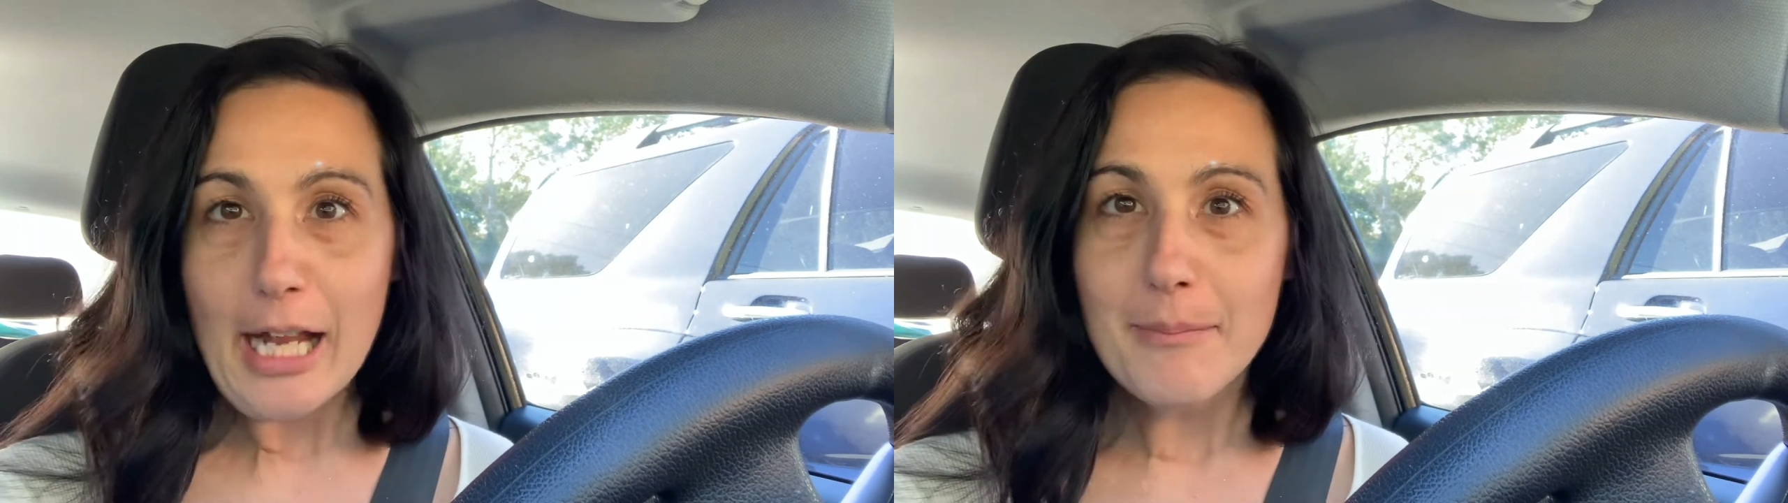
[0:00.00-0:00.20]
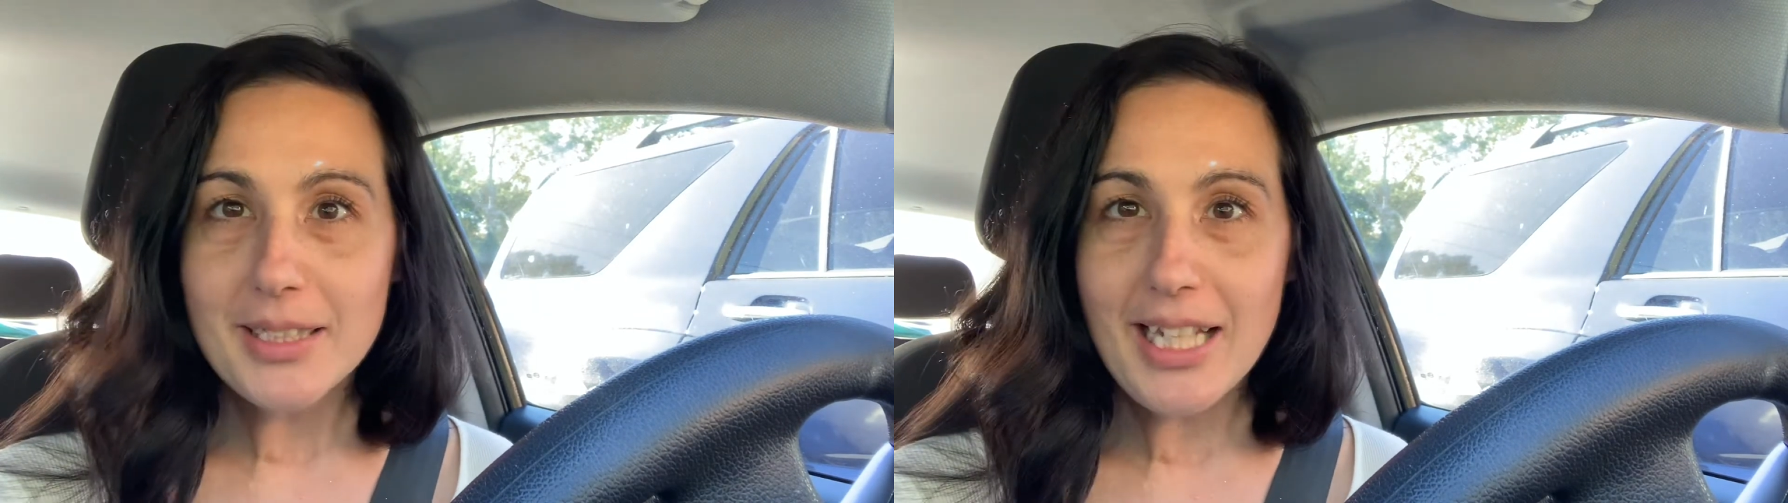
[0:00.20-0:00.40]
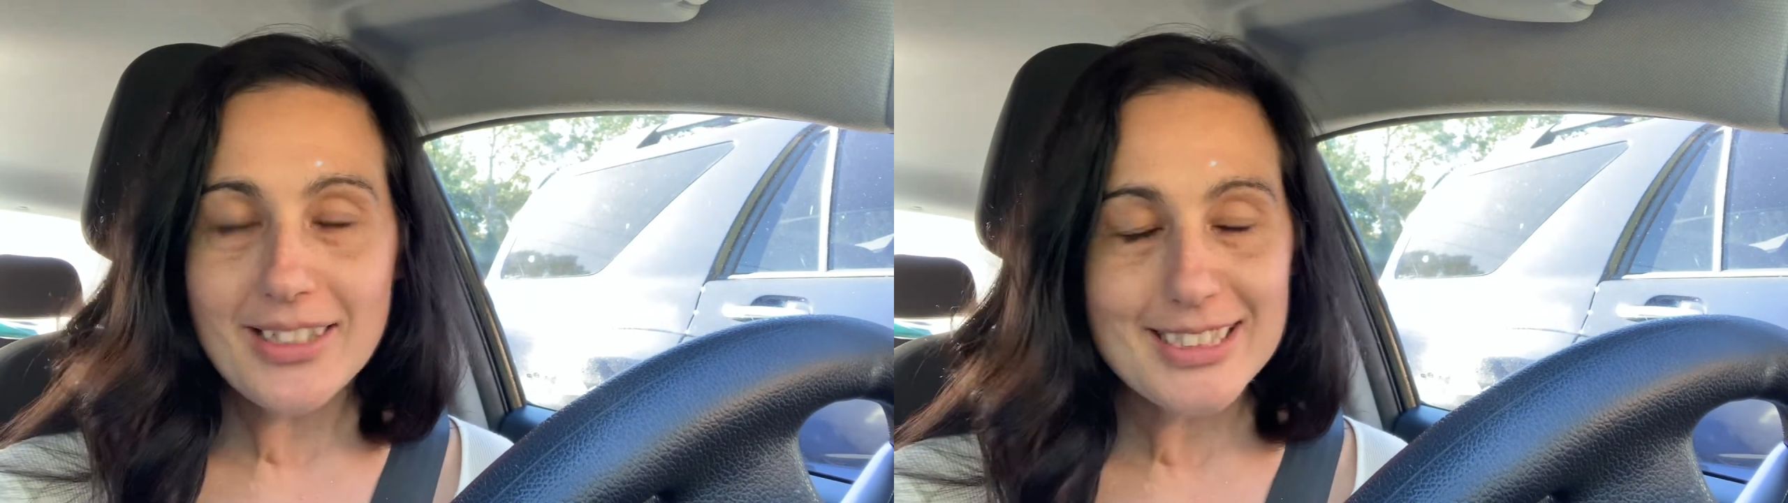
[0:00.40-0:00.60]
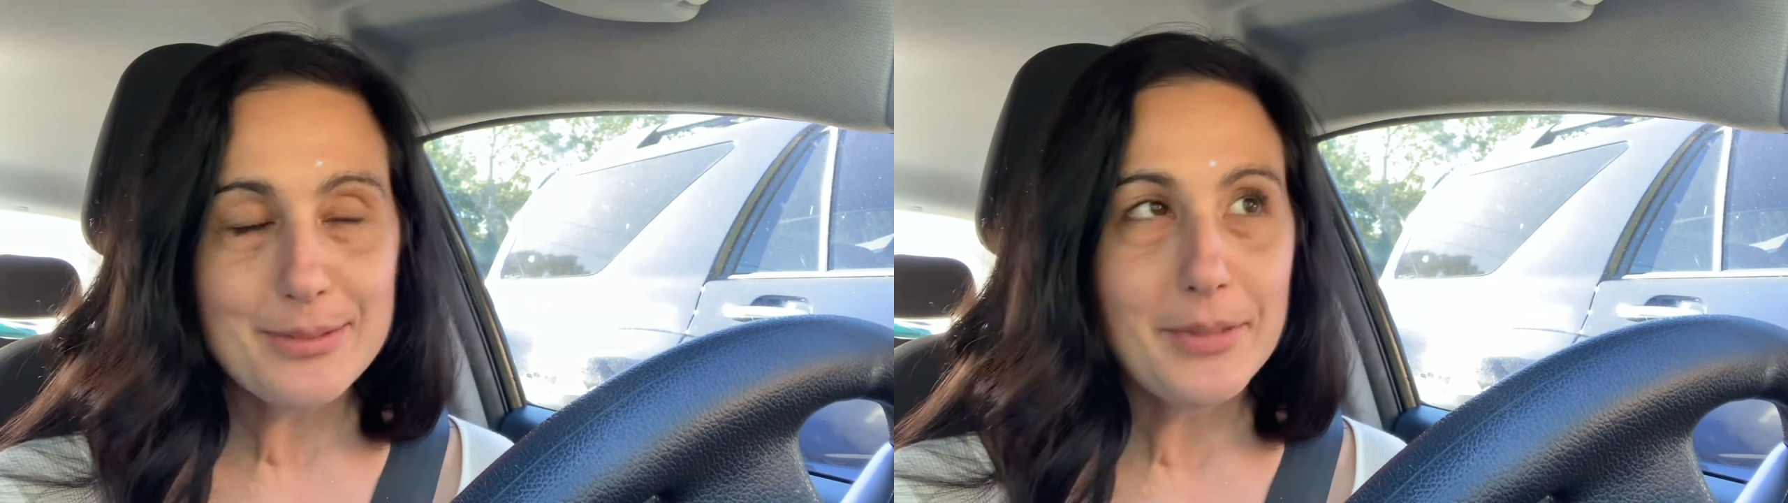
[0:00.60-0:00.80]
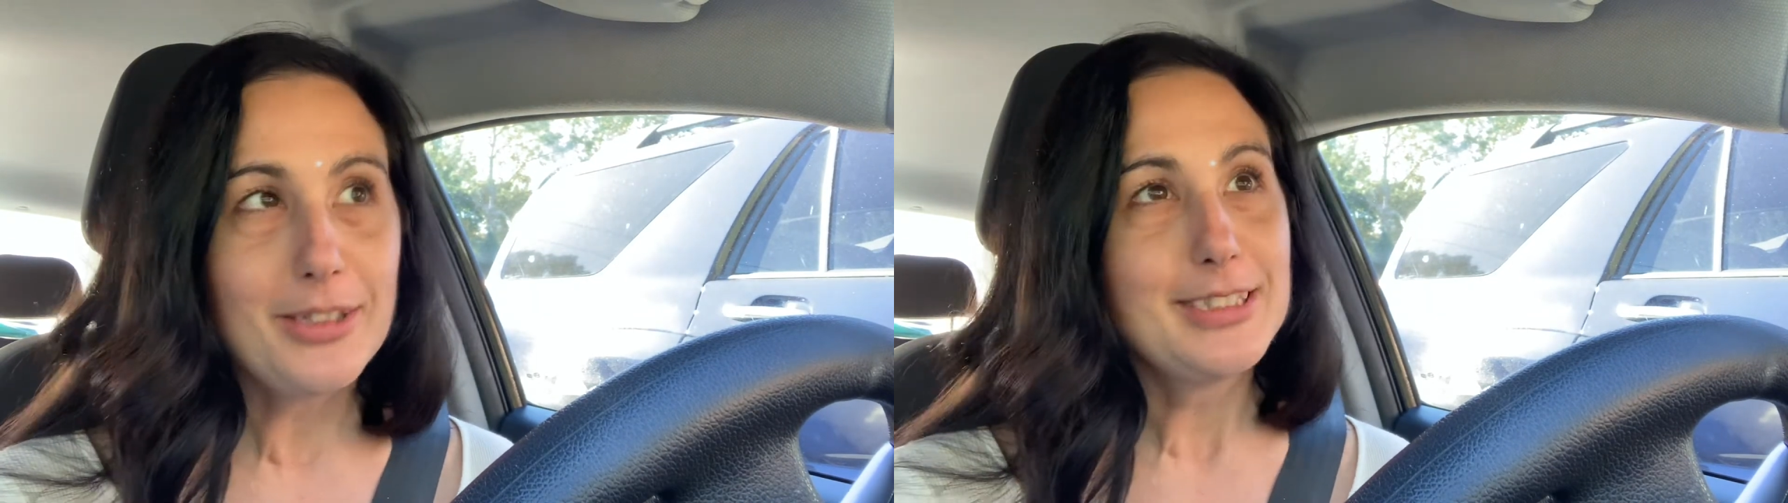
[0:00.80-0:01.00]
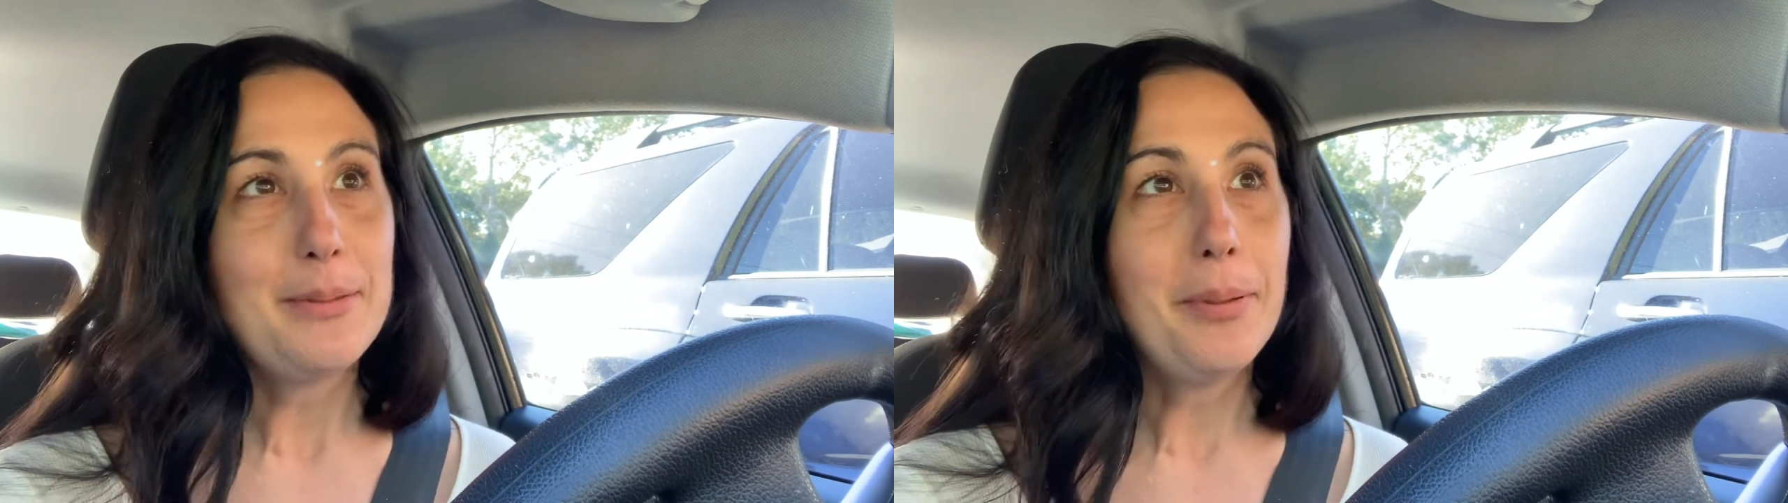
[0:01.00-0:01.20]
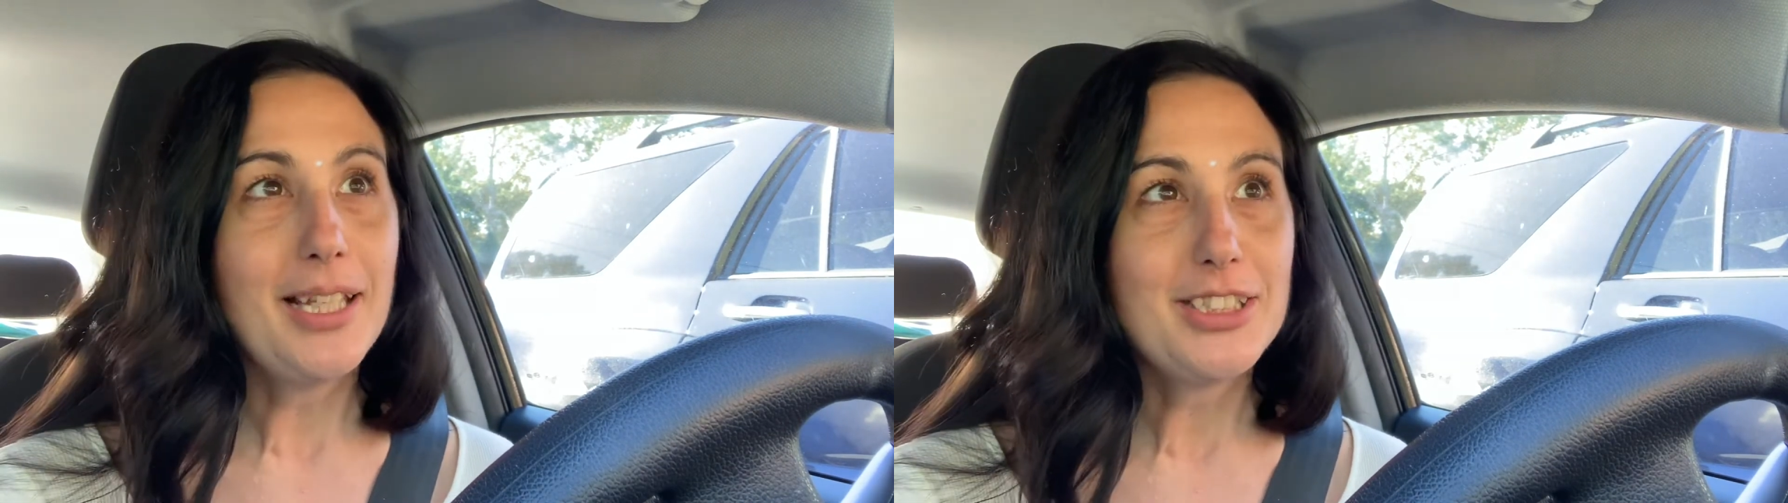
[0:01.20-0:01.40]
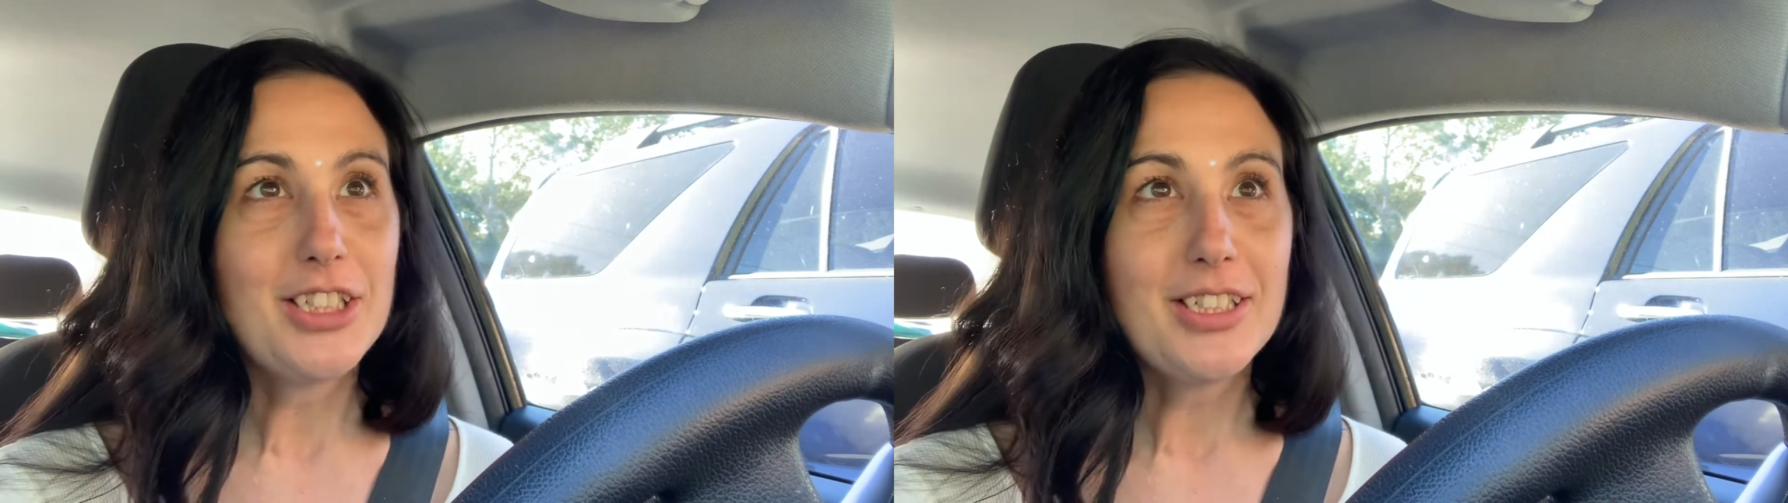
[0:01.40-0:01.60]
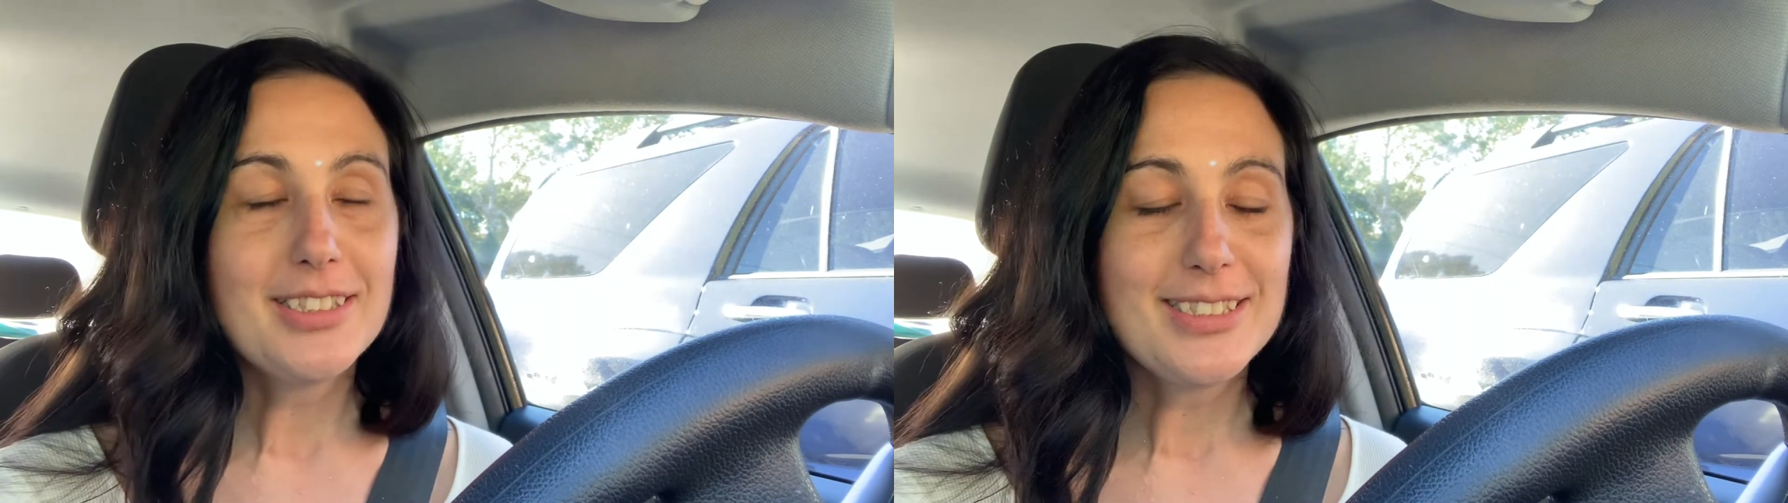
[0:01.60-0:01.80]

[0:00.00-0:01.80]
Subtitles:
I'm allowed some guilty pleasures,